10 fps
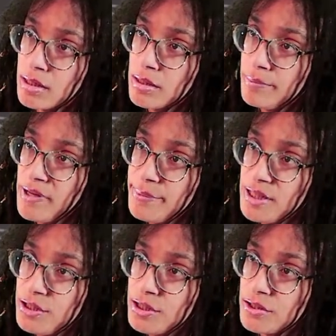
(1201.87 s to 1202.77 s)
Maybe
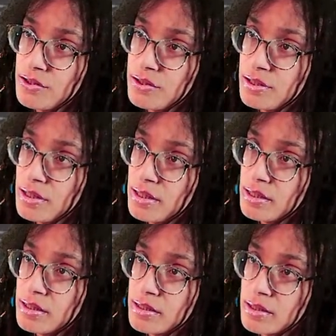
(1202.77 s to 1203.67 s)
just
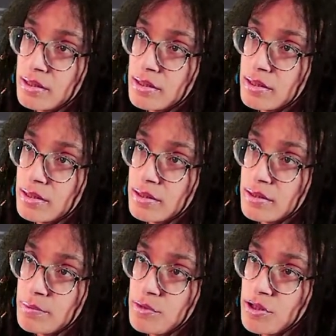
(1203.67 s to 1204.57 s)

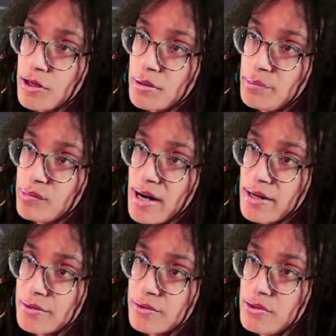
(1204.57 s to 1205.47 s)
some dark
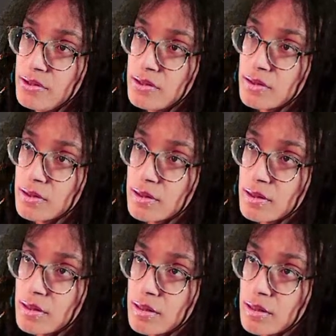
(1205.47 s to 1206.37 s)
browns.
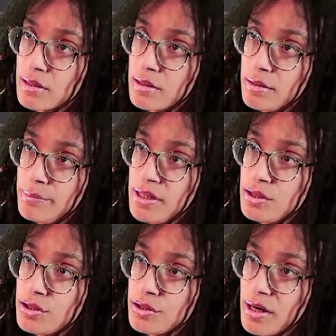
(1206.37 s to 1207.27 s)
Make
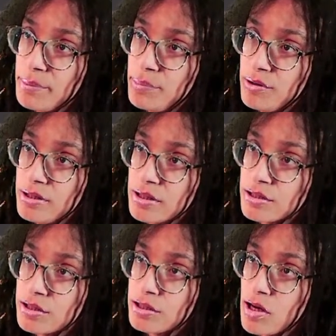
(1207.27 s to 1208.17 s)
sure I put a
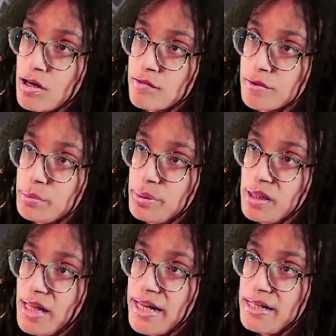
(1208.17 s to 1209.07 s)
soft
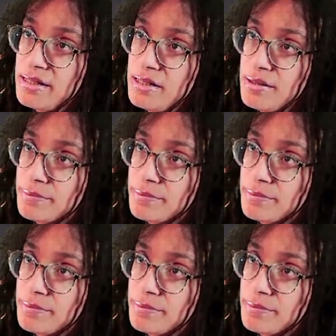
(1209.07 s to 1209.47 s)
blend.